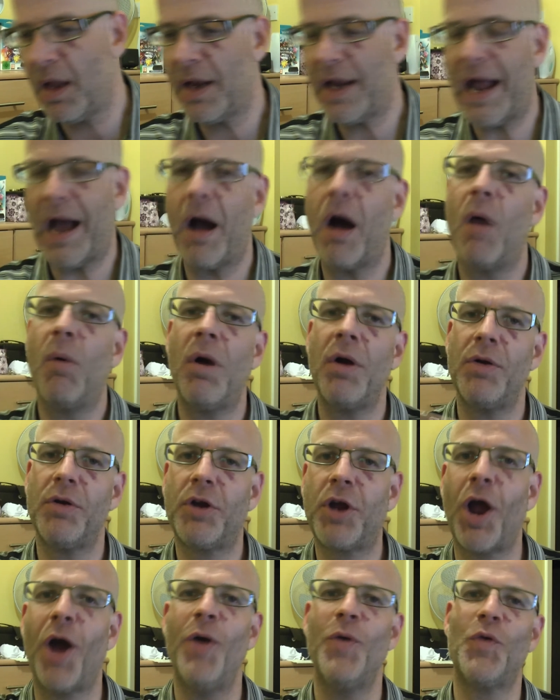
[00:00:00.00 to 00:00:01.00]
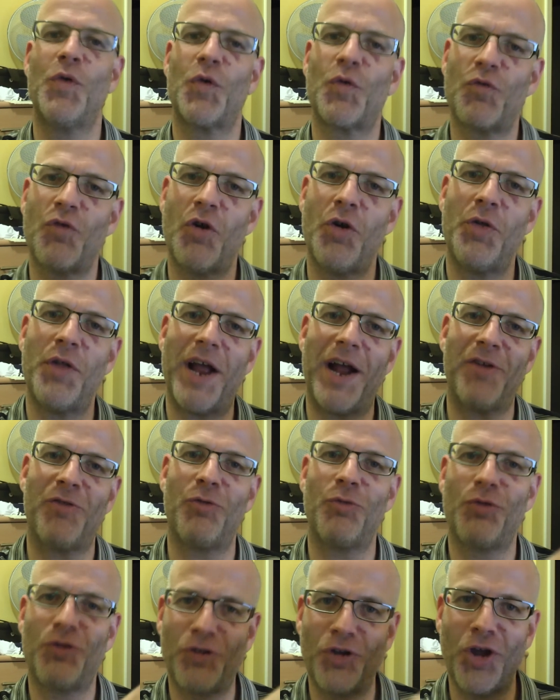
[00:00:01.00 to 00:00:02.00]
Now, I won't go through the
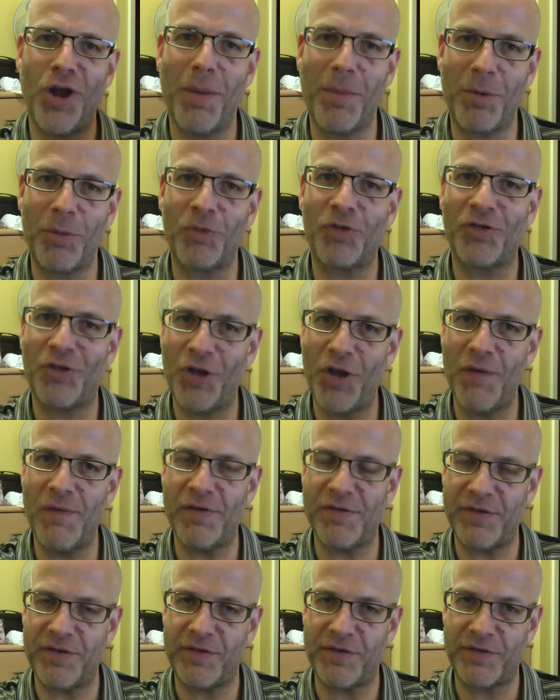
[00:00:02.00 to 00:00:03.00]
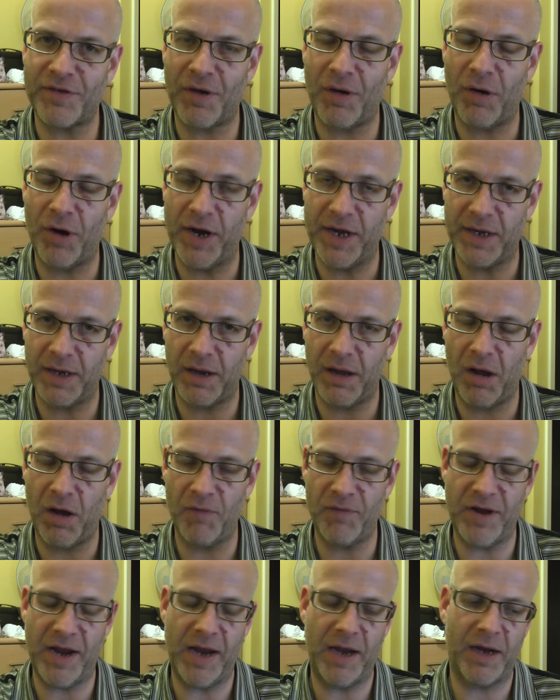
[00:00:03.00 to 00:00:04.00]
actual terminal services side
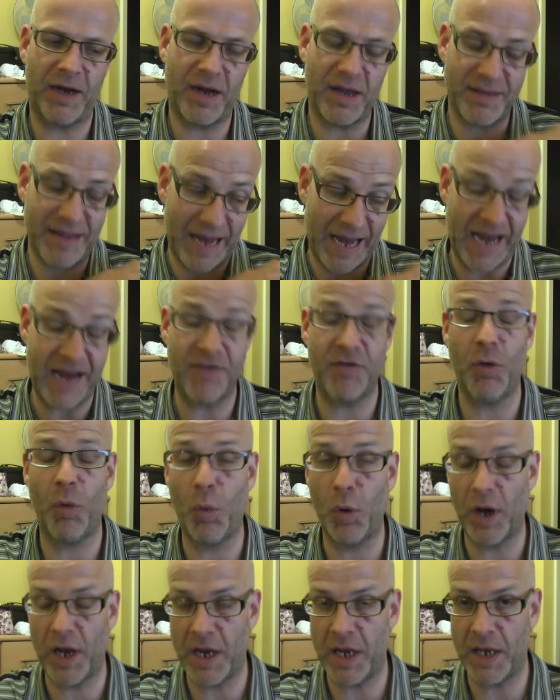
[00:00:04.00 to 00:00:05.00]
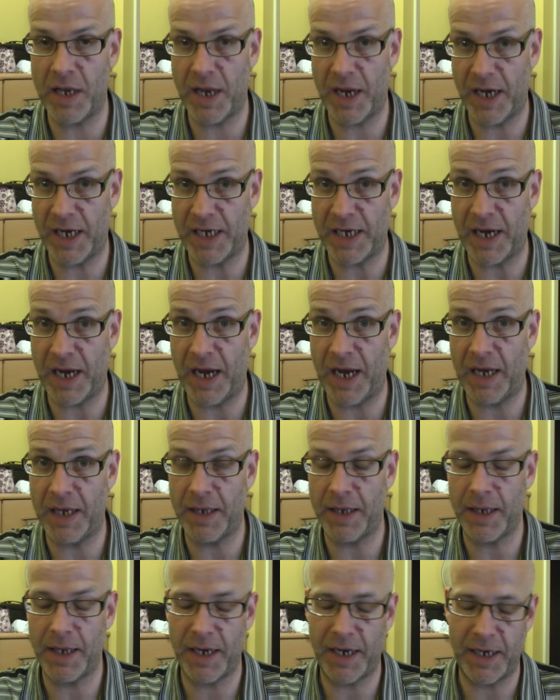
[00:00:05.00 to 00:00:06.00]
of it, because it is all in the
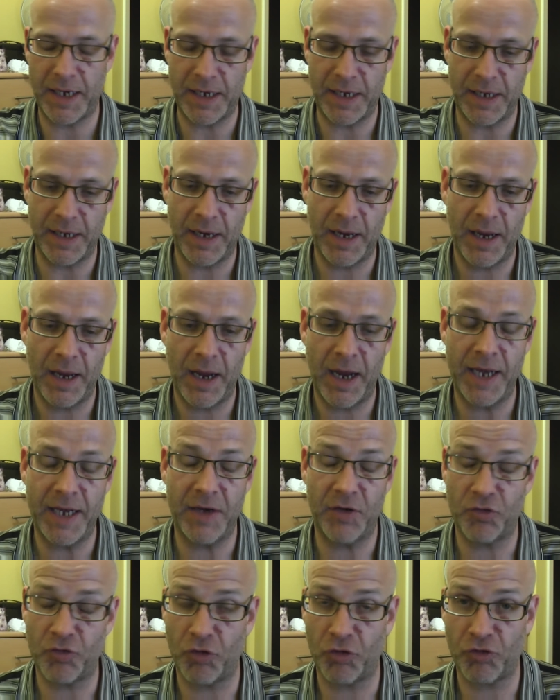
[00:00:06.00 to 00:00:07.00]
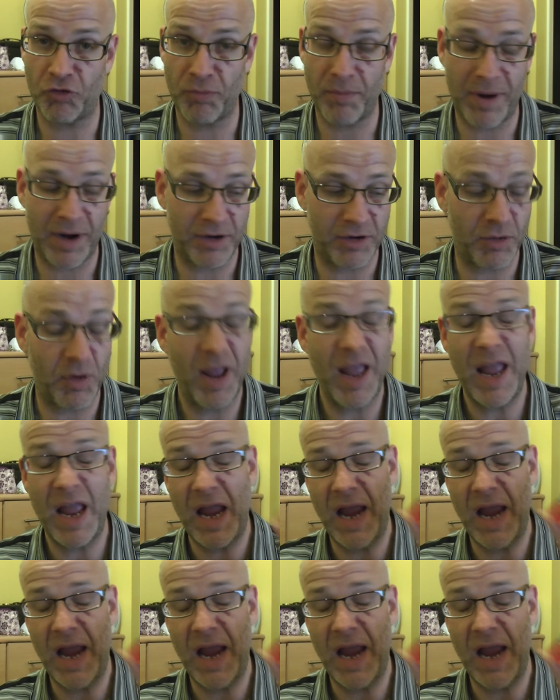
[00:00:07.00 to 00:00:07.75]
instruction manual.